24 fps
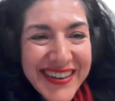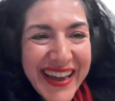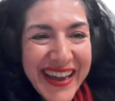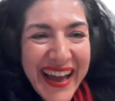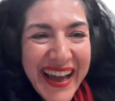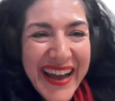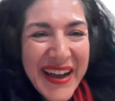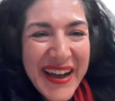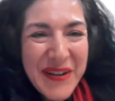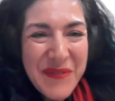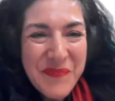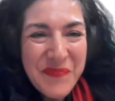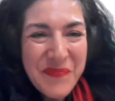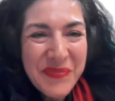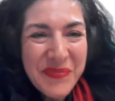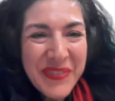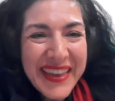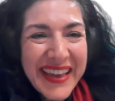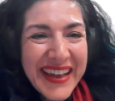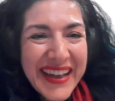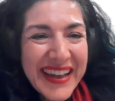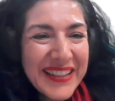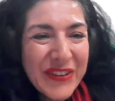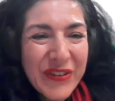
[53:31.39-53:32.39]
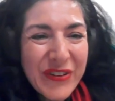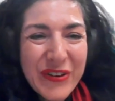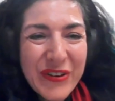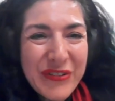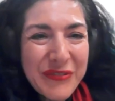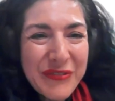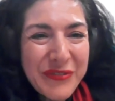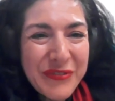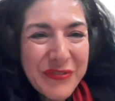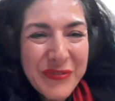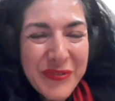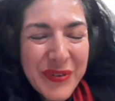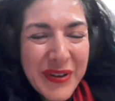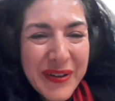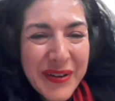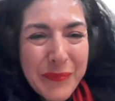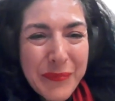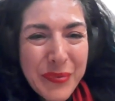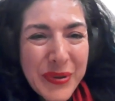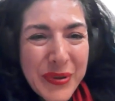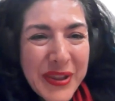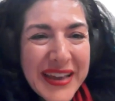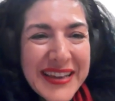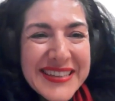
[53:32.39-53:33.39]
Um, a lot of
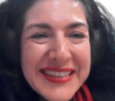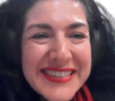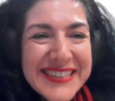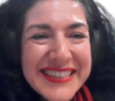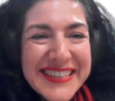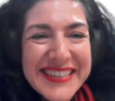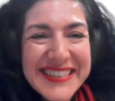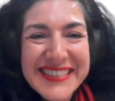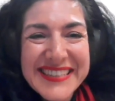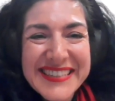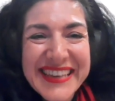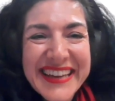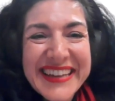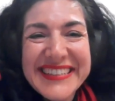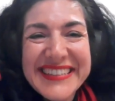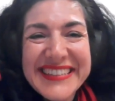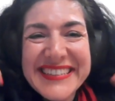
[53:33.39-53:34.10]
places